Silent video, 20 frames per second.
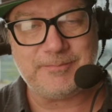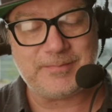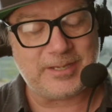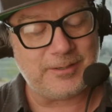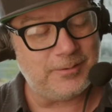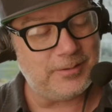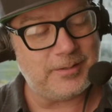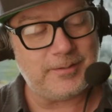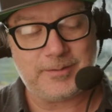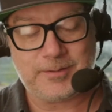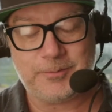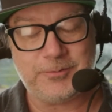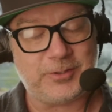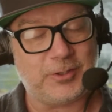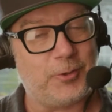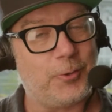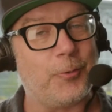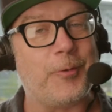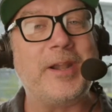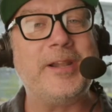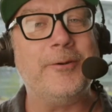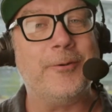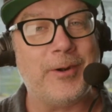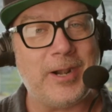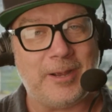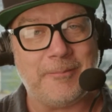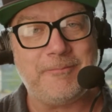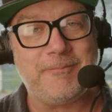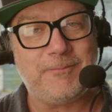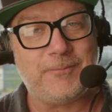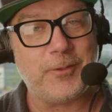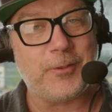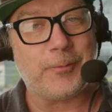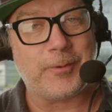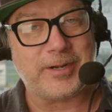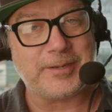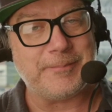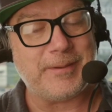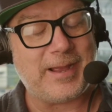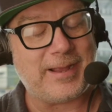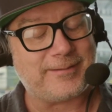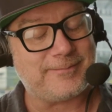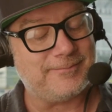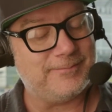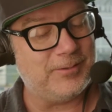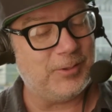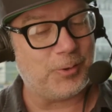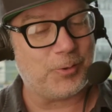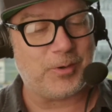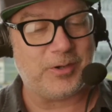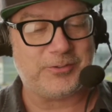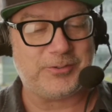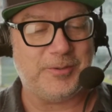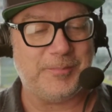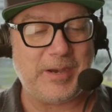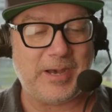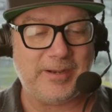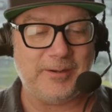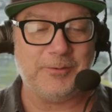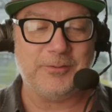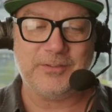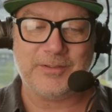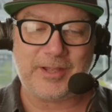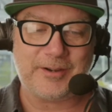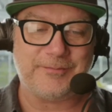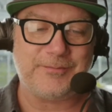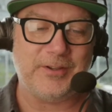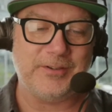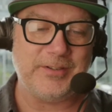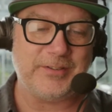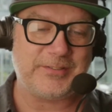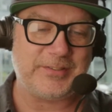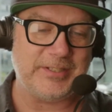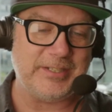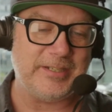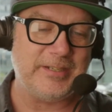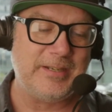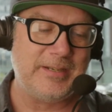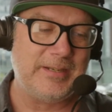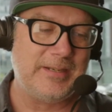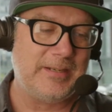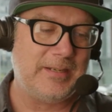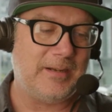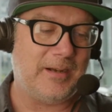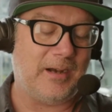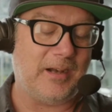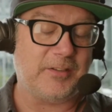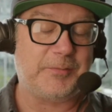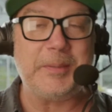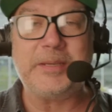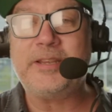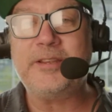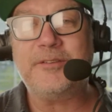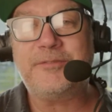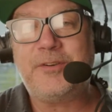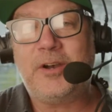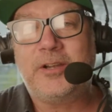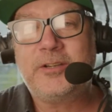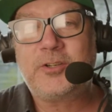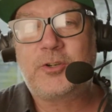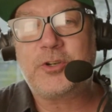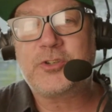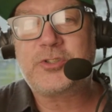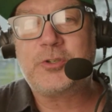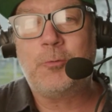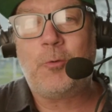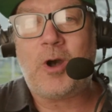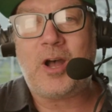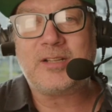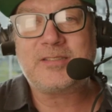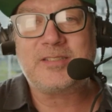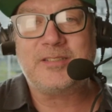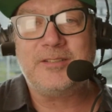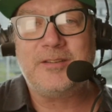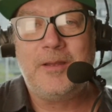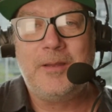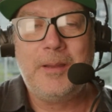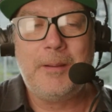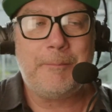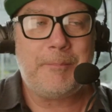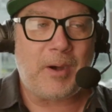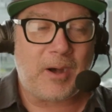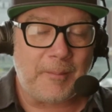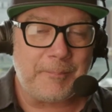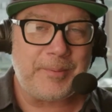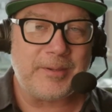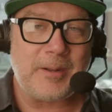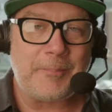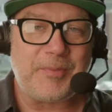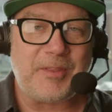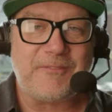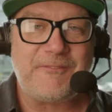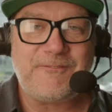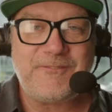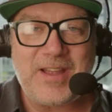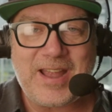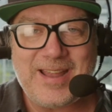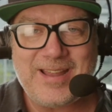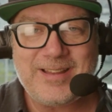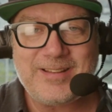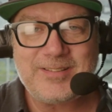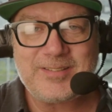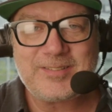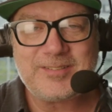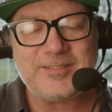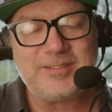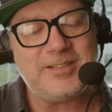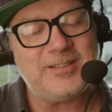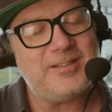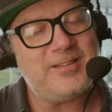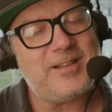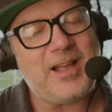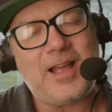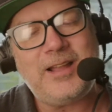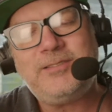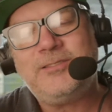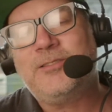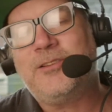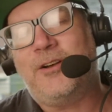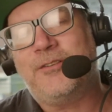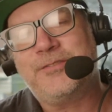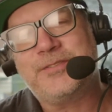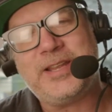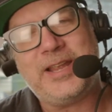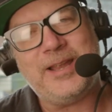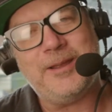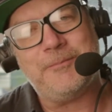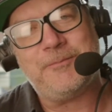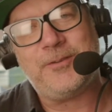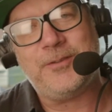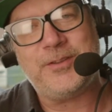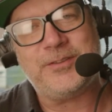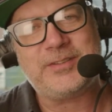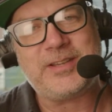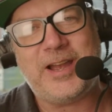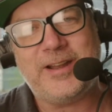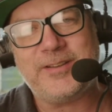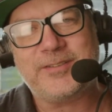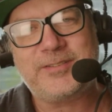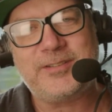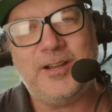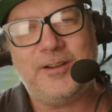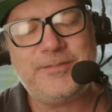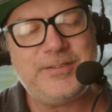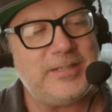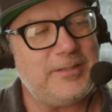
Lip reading: It was a great rep for the running back, no question about it. It was a lot of fun to see. Speaking of fun, Christian Watson pumping up the fans. I love camp for this kind of stuff.